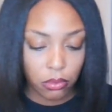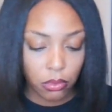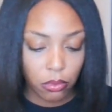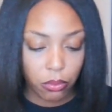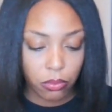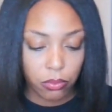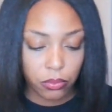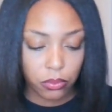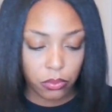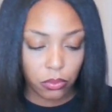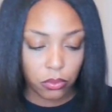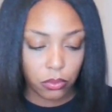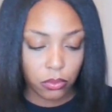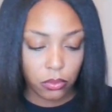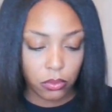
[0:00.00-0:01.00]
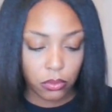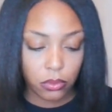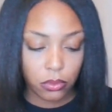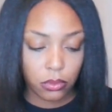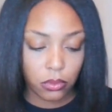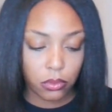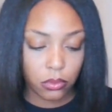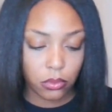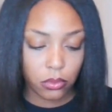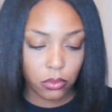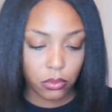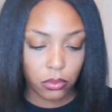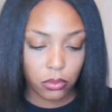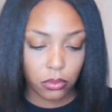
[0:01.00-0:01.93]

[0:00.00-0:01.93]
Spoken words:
Nobody speaks.